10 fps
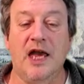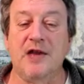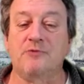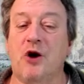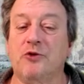
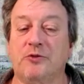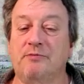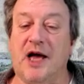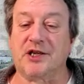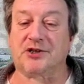He wrote
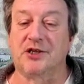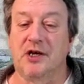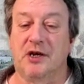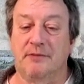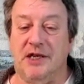much,
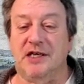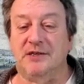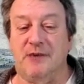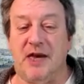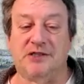but he
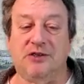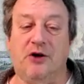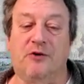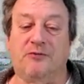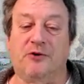is best
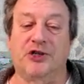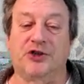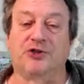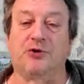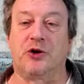known for
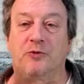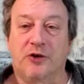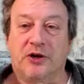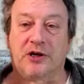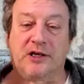his short
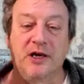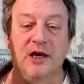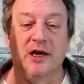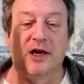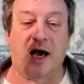work,
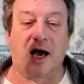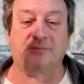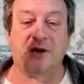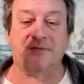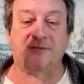A
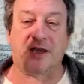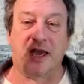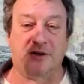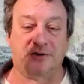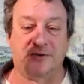Brief
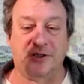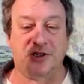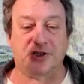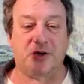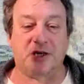Account of the
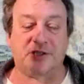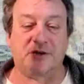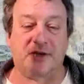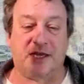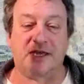
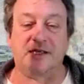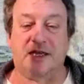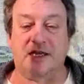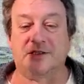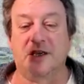Destruction of the
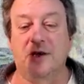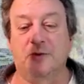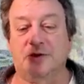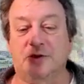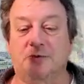Indies,
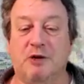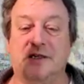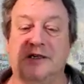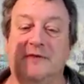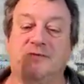which was
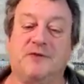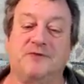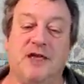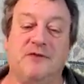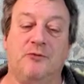written in
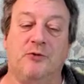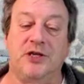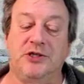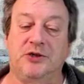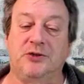
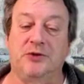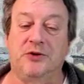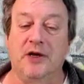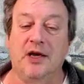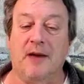
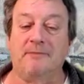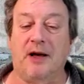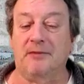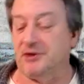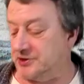1542 and
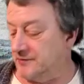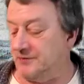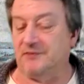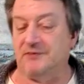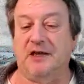published in
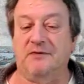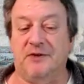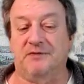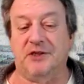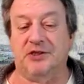
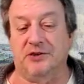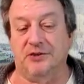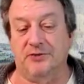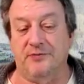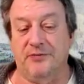
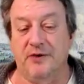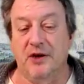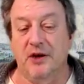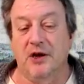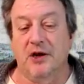1552.
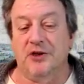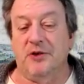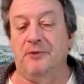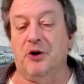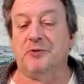
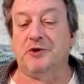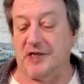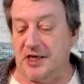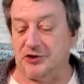The book was